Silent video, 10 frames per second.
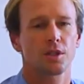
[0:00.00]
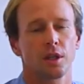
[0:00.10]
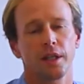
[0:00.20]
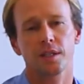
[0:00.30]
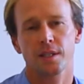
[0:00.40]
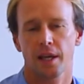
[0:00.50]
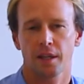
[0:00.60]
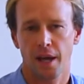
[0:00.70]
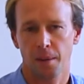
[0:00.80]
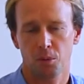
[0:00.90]
So let's say
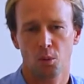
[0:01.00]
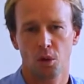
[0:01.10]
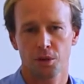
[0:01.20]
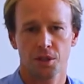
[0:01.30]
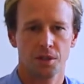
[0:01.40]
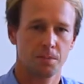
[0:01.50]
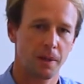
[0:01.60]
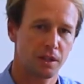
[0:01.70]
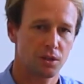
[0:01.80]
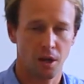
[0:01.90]
the habit was
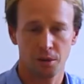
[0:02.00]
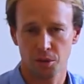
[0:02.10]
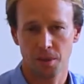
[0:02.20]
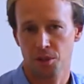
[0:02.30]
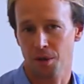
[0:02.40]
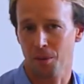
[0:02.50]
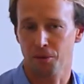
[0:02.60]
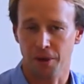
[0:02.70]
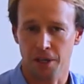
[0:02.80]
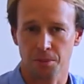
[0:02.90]
spending too much time on
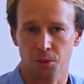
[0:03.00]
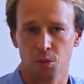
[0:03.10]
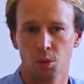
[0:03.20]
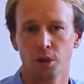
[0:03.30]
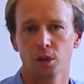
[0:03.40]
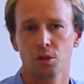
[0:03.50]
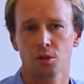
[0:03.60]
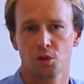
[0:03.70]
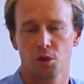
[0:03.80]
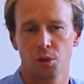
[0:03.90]
Facebook. What you
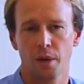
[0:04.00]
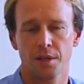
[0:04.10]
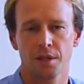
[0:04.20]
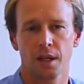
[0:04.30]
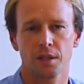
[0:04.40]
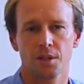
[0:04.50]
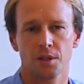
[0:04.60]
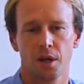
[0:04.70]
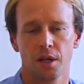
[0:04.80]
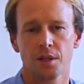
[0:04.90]
could do as an
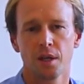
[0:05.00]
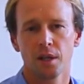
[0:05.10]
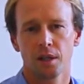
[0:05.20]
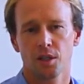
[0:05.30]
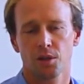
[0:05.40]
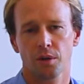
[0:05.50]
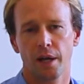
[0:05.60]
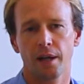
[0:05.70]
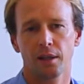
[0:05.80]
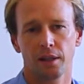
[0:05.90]
exercise is
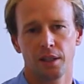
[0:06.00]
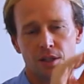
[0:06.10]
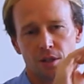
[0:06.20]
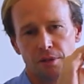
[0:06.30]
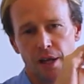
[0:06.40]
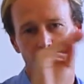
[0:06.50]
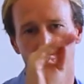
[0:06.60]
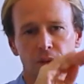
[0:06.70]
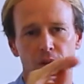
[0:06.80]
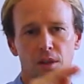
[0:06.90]
create a list of
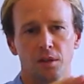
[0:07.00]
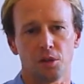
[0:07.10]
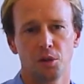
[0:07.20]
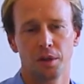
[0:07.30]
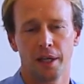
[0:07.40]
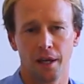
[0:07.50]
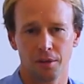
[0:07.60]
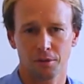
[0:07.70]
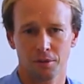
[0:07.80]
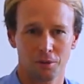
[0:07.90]
everything you
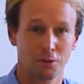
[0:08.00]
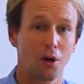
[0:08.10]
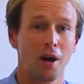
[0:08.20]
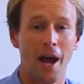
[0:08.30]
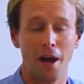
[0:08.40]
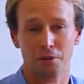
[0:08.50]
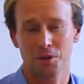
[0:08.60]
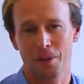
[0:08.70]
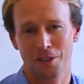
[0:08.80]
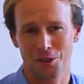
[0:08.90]
get out of
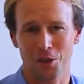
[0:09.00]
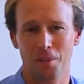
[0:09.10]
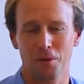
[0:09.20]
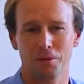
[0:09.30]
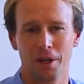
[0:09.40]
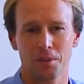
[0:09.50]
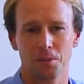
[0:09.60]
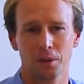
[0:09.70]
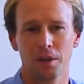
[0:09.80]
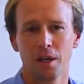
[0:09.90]
spending time on
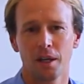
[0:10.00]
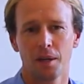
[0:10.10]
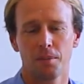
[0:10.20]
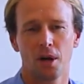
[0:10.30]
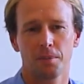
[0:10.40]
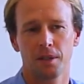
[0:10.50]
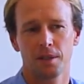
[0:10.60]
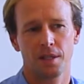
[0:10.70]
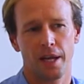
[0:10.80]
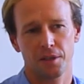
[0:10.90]
Facebook. It might
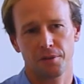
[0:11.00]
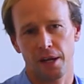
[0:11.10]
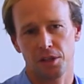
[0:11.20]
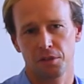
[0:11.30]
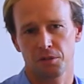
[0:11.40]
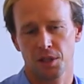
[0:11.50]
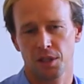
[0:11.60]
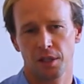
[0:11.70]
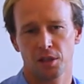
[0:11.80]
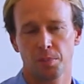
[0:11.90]
be satisfaction of just
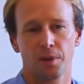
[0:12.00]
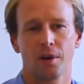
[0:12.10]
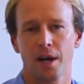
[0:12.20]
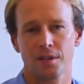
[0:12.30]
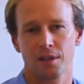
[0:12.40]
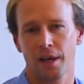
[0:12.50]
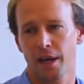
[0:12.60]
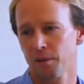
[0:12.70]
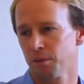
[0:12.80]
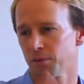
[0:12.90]
getting to
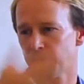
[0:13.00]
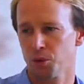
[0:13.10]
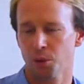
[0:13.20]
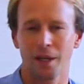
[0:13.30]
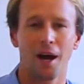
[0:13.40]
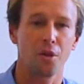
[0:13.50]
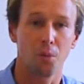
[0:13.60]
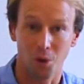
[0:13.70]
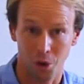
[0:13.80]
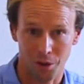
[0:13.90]
procrastinate from doing other
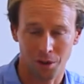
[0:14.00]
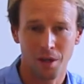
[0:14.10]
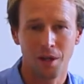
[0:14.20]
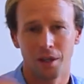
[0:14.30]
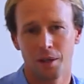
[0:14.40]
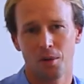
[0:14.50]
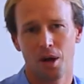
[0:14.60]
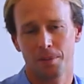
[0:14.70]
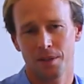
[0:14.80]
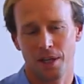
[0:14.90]
work. It
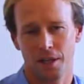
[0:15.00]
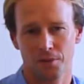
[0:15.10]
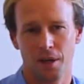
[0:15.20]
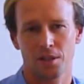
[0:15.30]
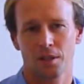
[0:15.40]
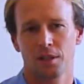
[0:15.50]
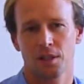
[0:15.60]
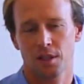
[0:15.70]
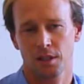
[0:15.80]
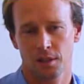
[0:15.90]
might be satisfaction that you
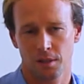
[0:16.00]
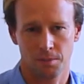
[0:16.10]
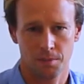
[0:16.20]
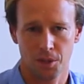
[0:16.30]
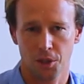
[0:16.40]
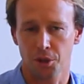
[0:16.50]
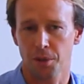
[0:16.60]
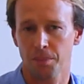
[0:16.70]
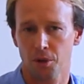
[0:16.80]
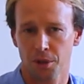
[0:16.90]
just get to sit
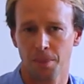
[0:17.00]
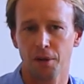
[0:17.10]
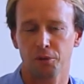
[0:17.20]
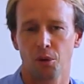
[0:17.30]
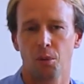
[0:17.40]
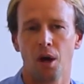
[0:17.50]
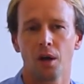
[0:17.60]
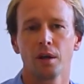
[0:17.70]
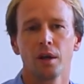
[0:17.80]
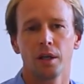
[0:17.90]
on your butt for a
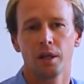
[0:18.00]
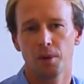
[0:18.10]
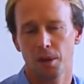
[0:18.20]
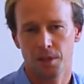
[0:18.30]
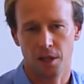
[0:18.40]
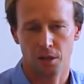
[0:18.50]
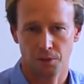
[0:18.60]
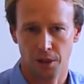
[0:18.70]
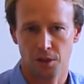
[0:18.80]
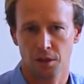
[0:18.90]
while. It might be
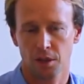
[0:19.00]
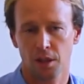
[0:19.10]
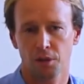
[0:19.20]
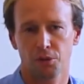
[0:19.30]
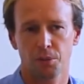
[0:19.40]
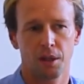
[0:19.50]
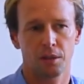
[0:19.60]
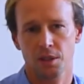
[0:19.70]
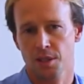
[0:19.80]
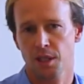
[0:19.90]
satisfaction that you get from
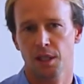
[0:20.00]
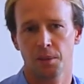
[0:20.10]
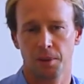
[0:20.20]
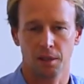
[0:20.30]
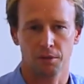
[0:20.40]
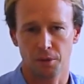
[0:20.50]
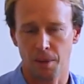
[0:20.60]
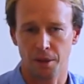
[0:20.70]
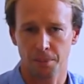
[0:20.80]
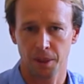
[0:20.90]
getting to sticky beak from
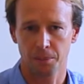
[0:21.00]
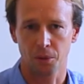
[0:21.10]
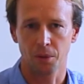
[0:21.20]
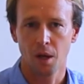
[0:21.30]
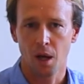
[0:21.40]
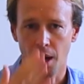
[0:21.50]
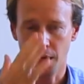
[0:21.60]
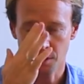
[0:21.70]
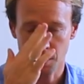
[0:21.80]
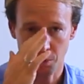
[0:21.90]
other people
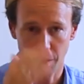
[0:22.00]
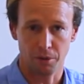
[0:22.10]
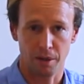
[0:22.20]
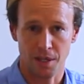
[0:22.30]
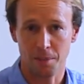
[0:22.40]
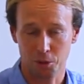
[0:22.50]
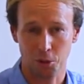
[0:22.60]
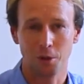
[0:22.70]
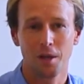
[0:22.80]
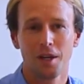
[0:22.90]
and see what everyone's up
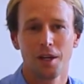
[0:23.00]
to.